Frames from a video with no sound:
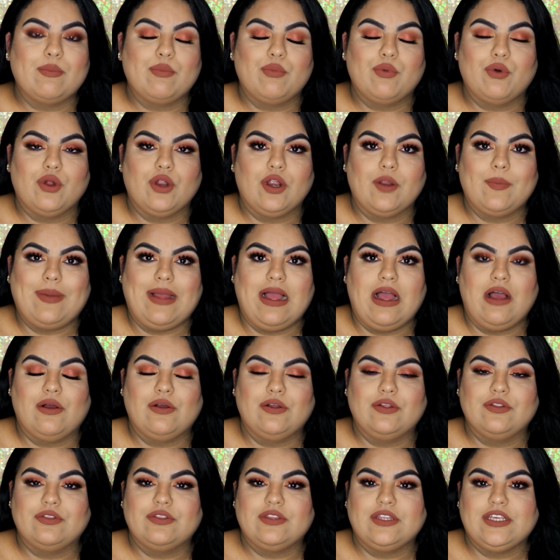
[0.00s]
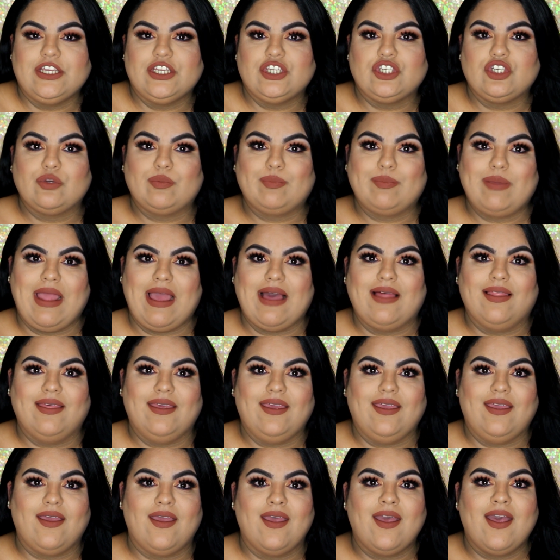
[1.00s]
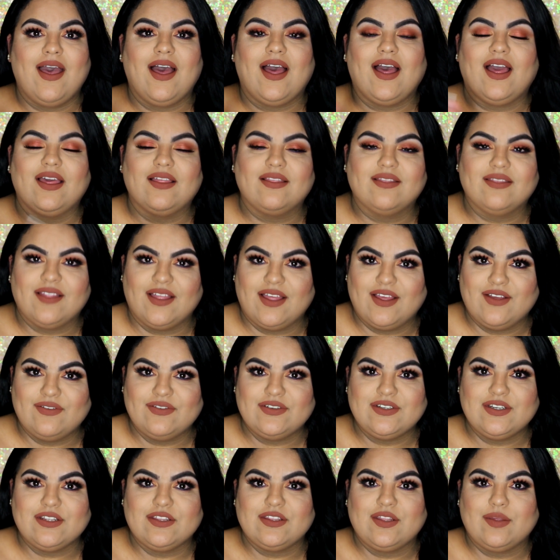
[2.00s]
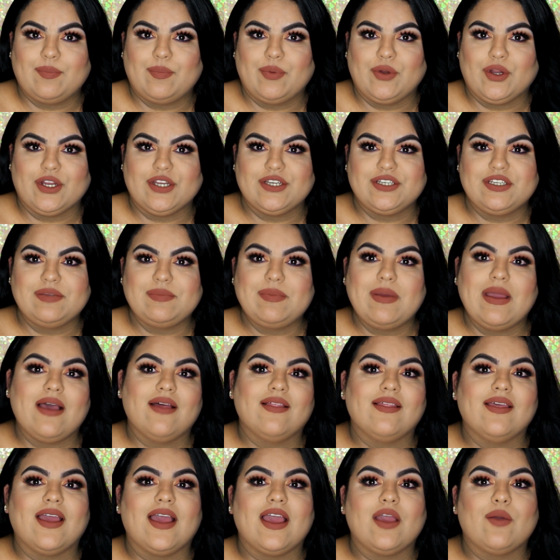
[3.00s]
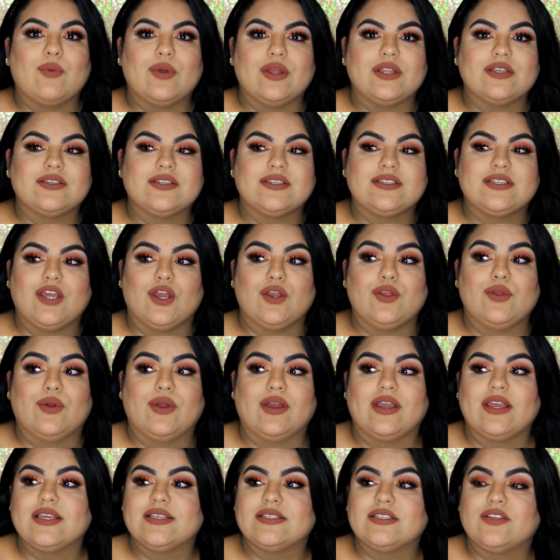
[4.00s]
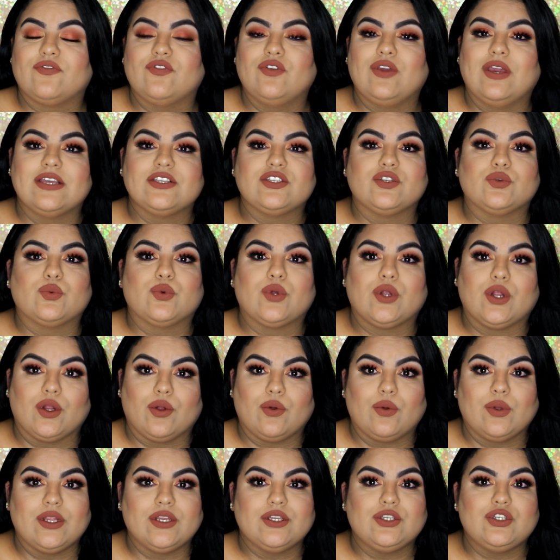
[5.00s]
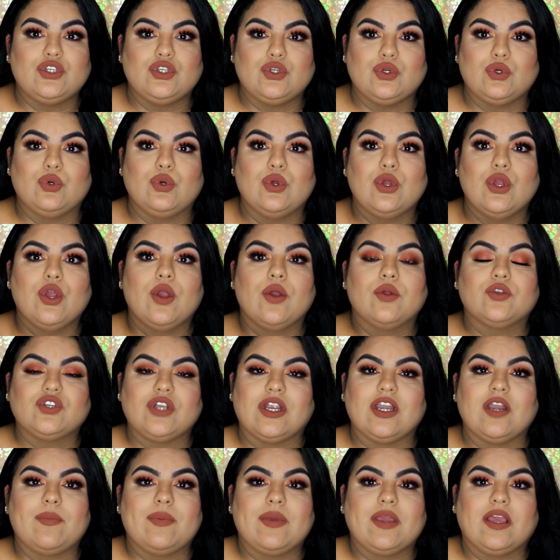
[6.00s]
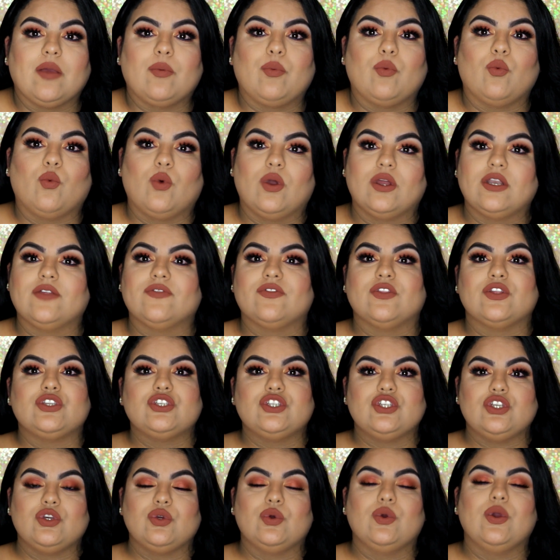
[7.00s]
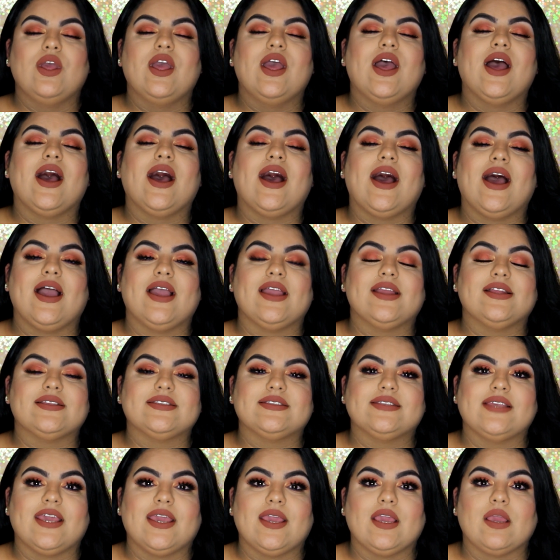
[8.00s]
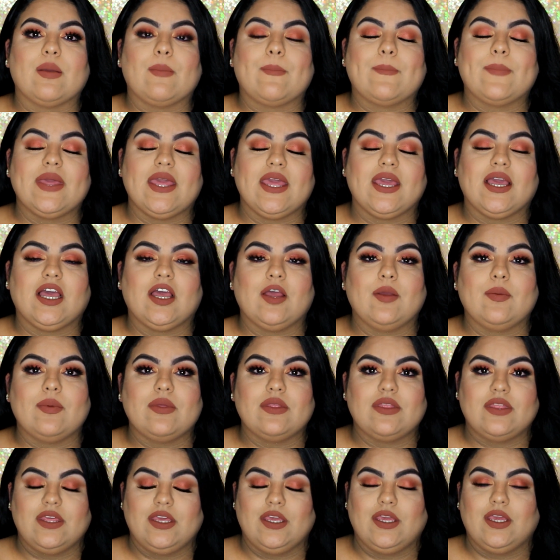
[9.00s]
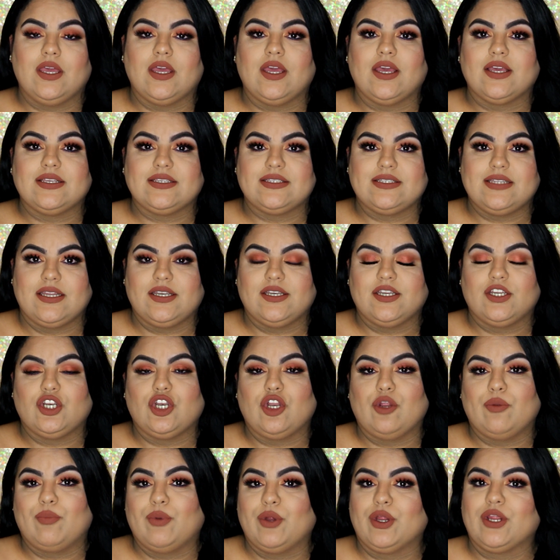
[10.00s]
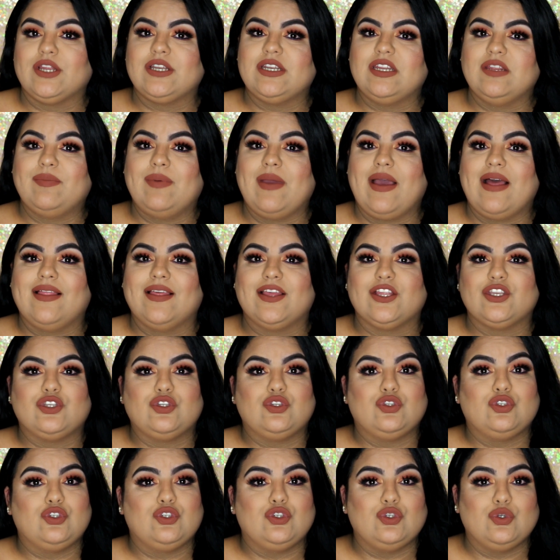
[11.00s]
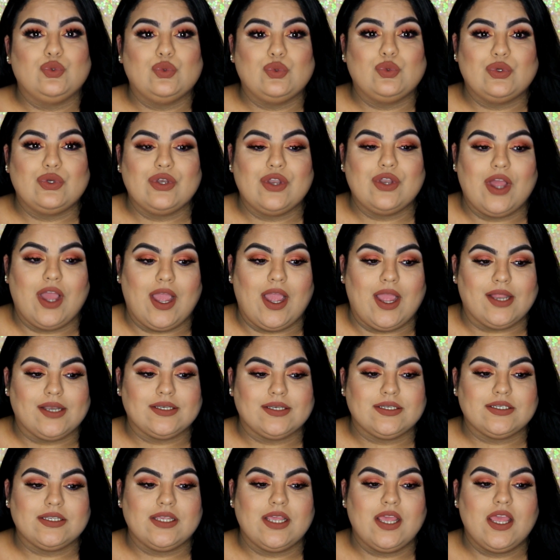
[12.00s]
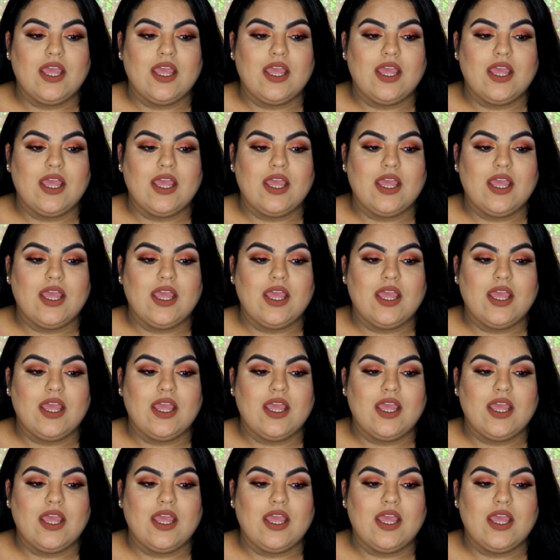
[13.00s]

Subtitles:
more about each palette. I loved the burgundy palette. I want to tell you guys, if you guys are going to try to pick up one of the two, I say pick up the extended burgundy palette. Do not